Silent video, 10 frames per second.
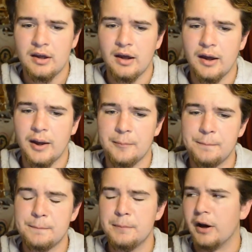
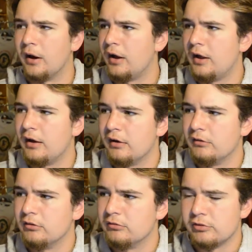but
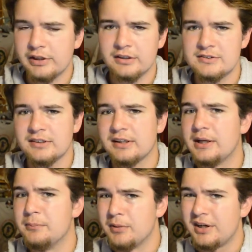realistically,
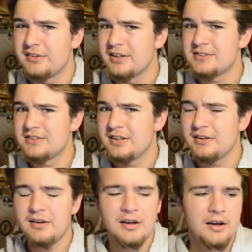in my testing,